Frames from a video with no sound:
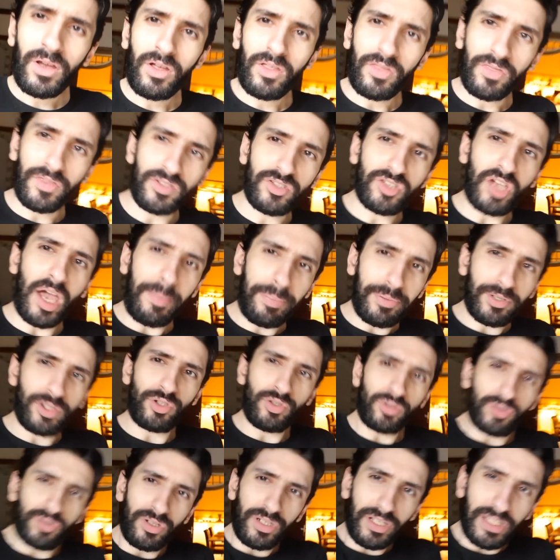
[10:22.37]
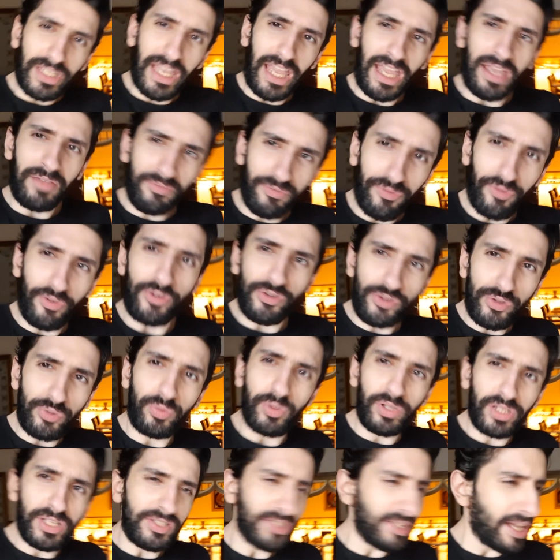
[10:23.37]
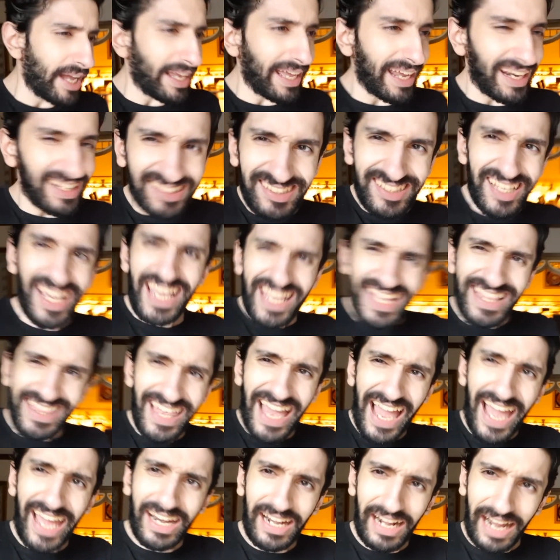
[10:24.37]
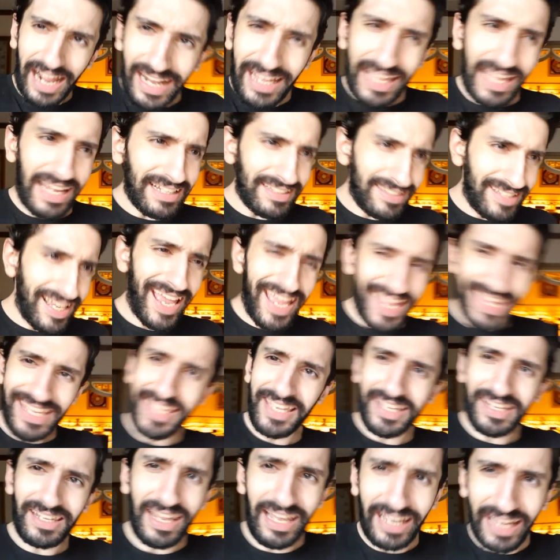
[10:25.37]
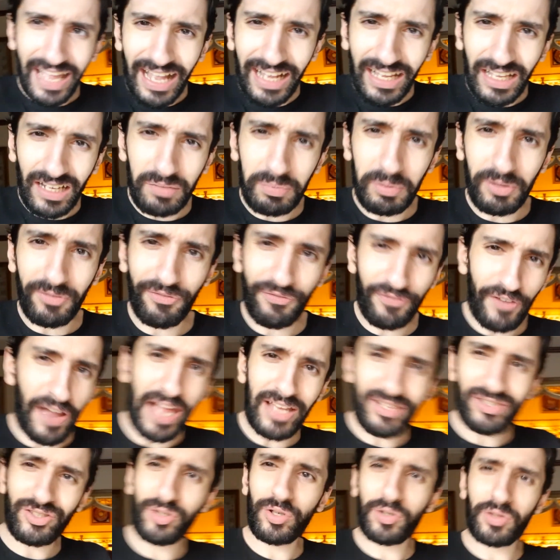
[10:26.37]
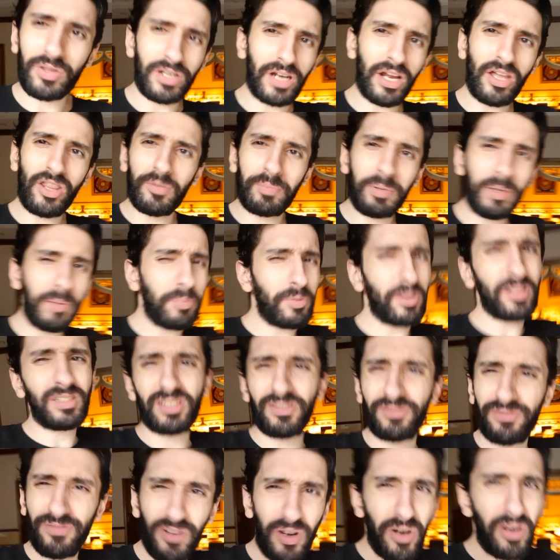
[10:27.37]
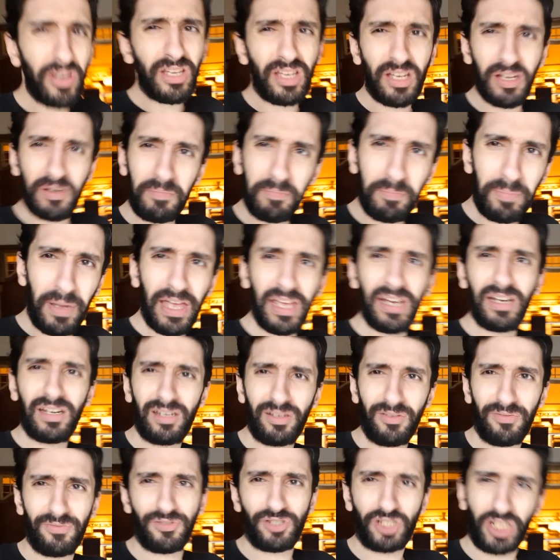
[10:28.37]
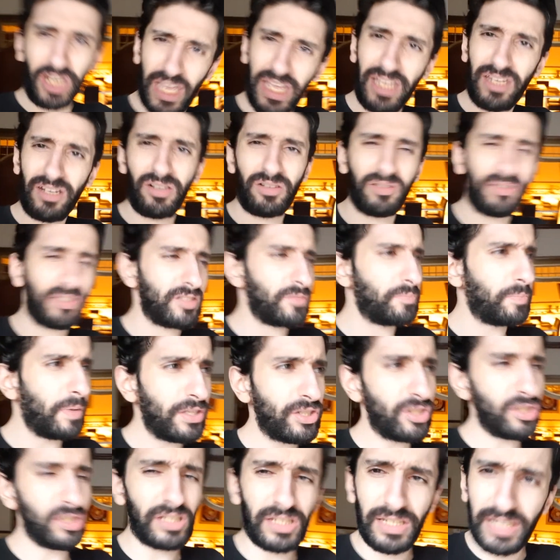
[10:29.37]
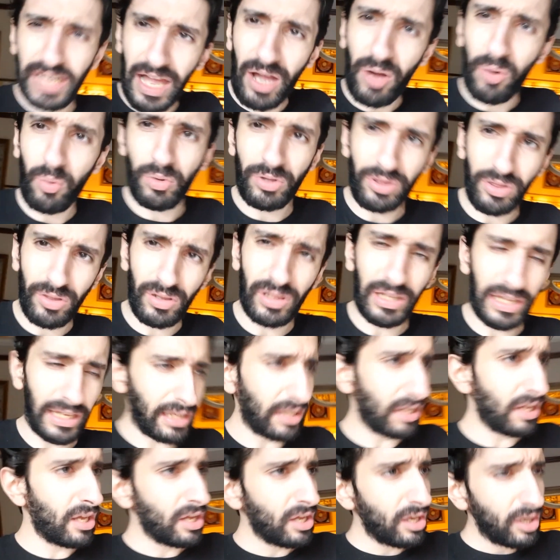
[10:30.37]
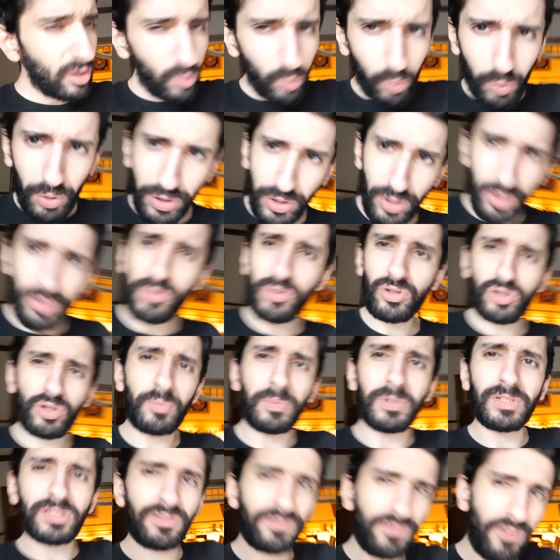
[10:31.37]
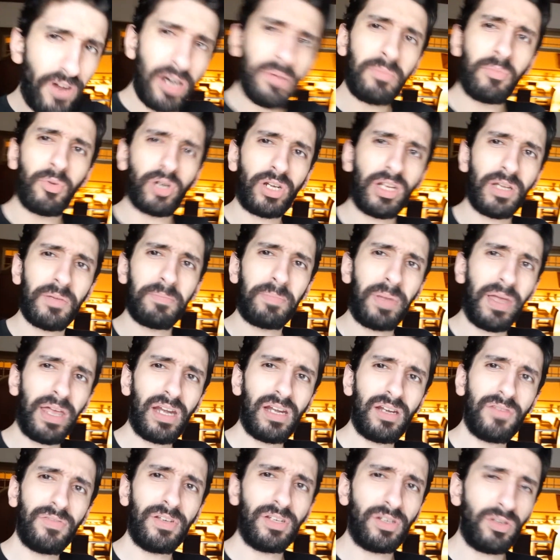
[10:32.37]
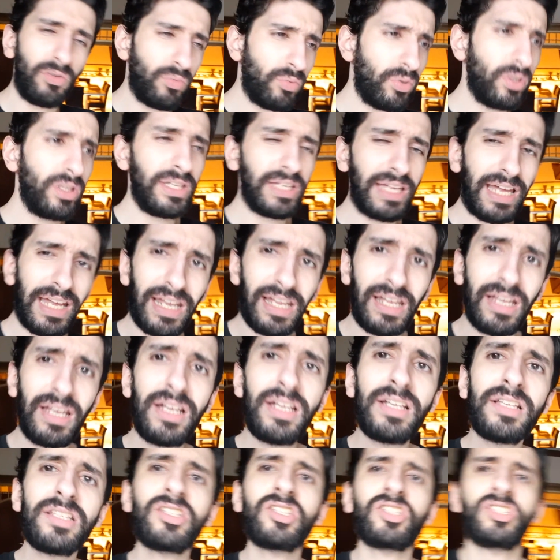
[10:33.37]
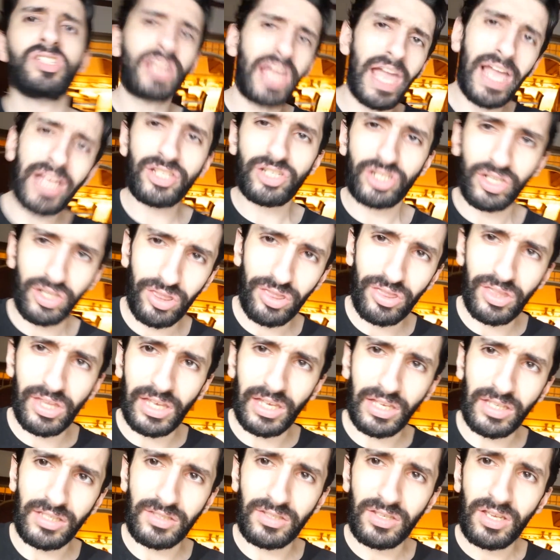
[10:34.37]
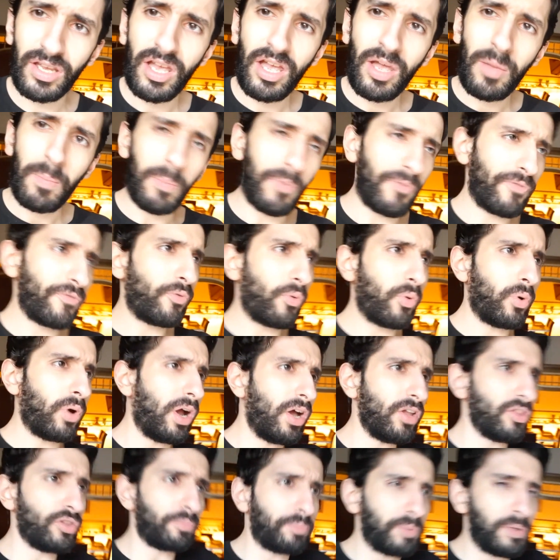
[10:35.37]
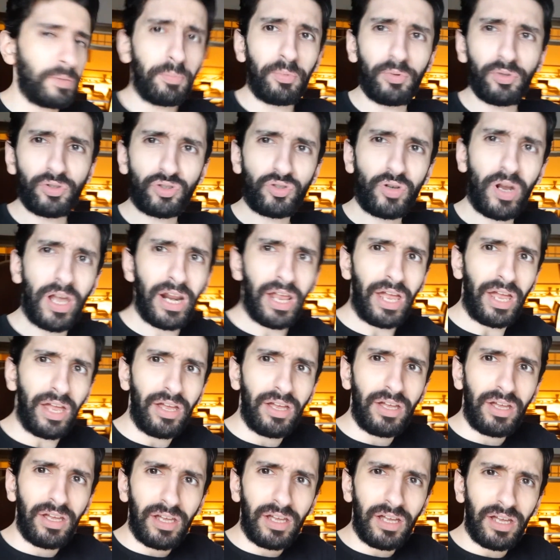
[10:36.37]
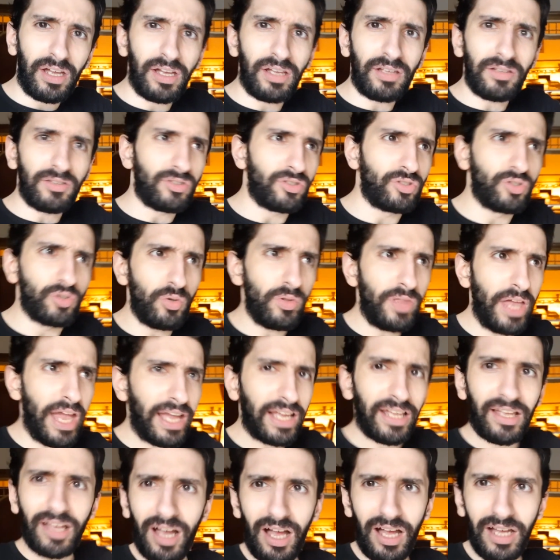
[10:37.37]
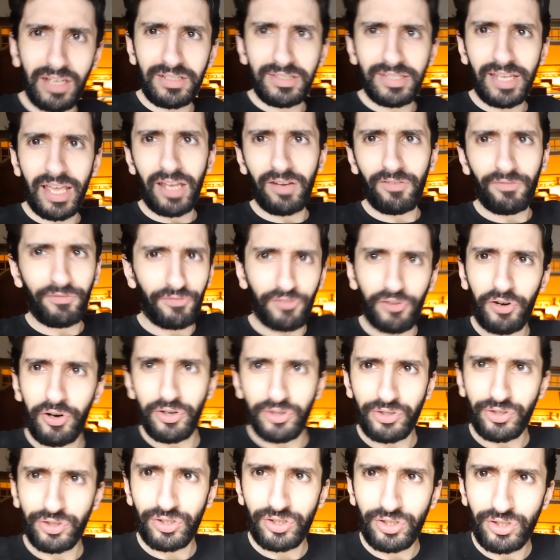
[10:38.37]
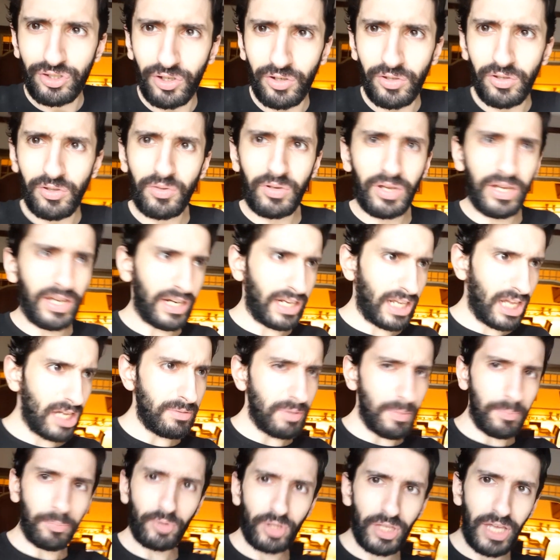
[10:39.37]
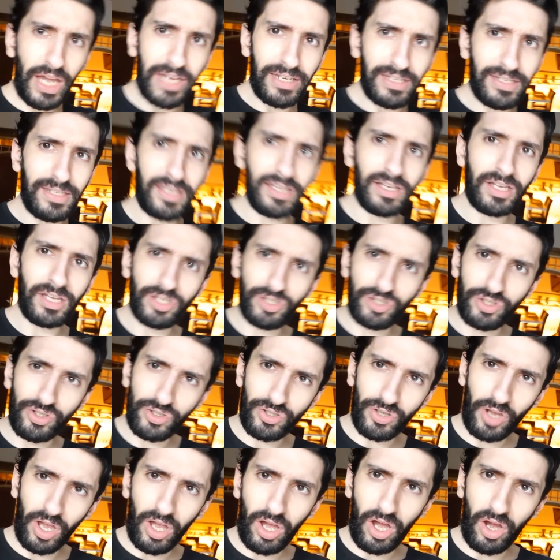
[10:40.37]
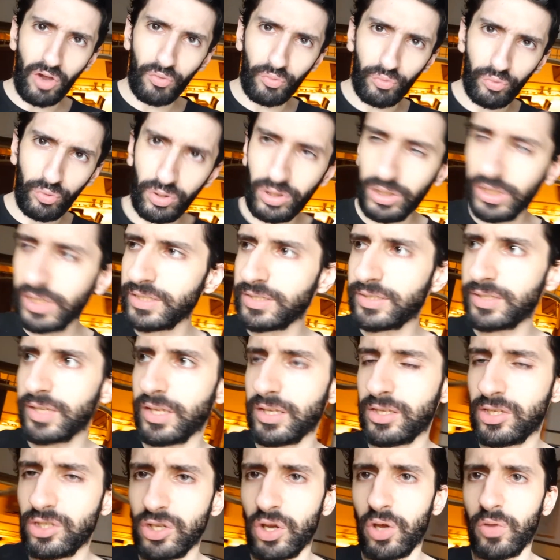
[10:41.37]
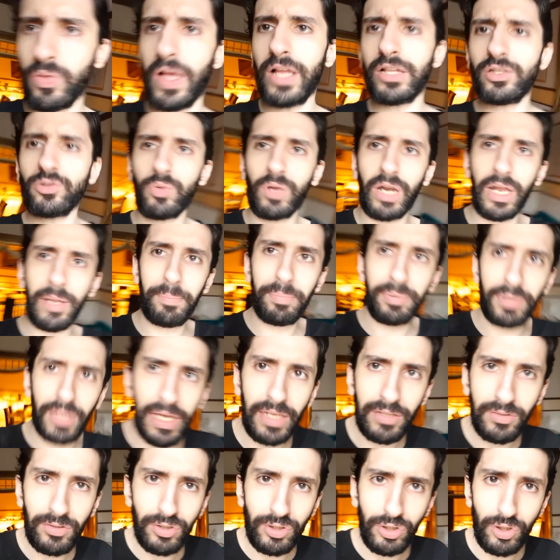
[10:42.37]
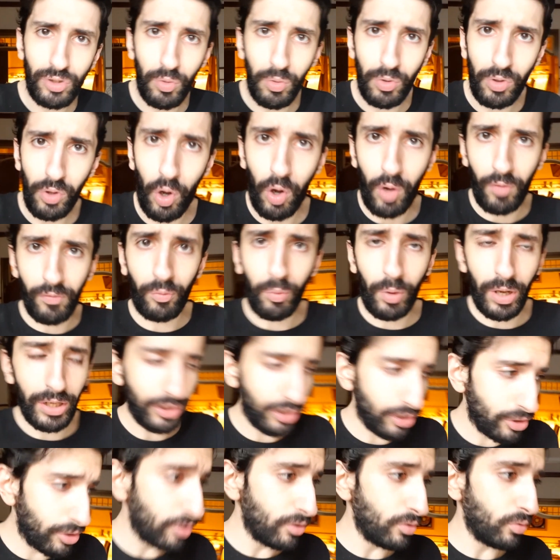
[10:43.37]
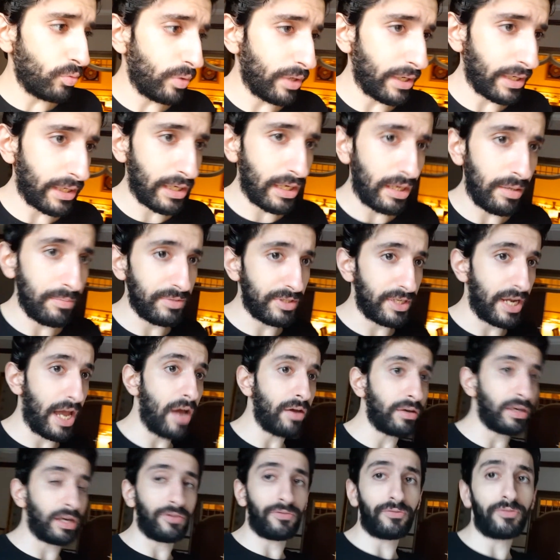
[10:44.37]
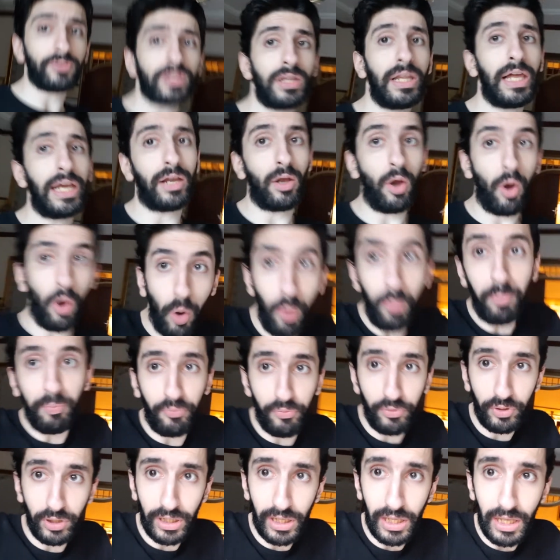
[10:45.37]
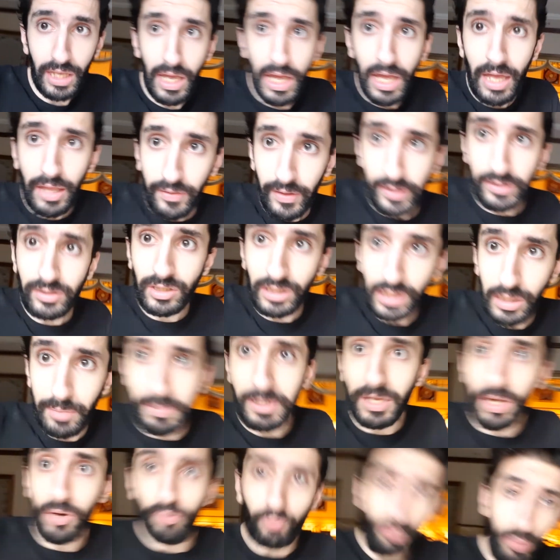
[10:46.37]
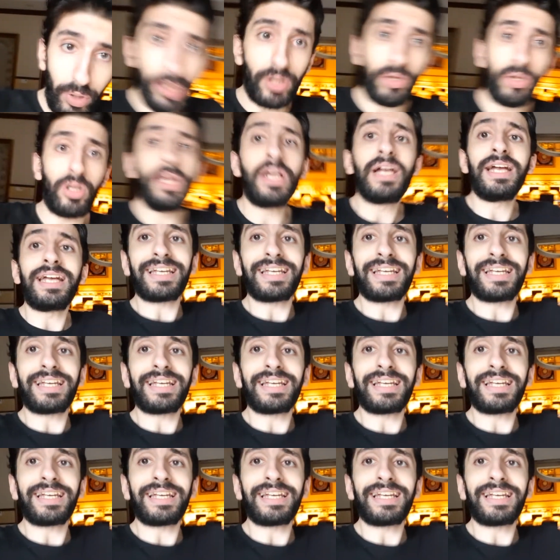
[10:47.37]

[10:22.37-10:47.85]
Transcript: This opportunity, game first released, I gotta take that. I gotta take it. Like, I gotta be faster than other people. It's a very competitive channel, especially now with, like, with YouTube. It's far more competitive, and you really gotta snatch at things before other people try to Uh, do that content first. So you gotta come up with the idea and just release it. So that's what I plan to do with Overwatch two when it comes out, and I feel like hopefully that's gonna be a real